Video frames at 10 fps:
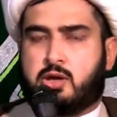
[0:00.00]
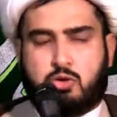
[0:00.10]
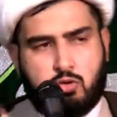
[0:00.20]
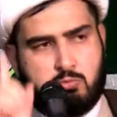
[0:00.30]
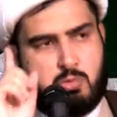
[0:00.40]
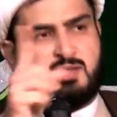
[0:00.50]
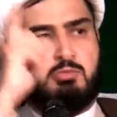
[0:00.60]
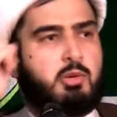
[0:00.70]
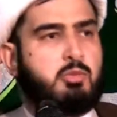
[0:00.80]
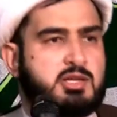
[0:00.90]
You must
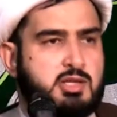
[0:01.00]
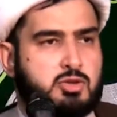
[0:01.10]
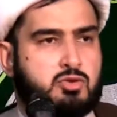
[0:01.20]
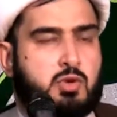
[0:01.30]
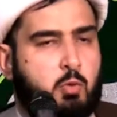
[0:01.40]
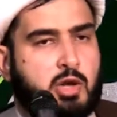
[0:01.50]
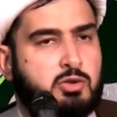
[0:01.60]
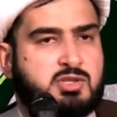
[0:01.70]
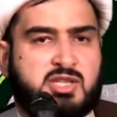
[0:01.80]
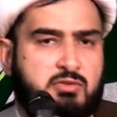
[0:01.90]
memorize this surah. 1
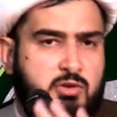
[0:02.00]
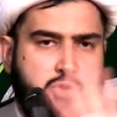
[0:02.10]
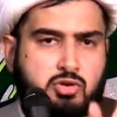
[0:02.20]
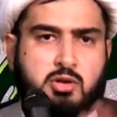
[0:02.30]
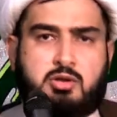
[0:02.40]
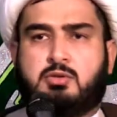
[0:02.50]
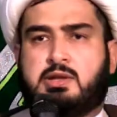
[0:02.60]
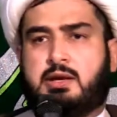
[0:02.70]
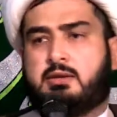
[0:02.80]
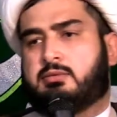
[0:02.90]
to 7, you shouldn't do that.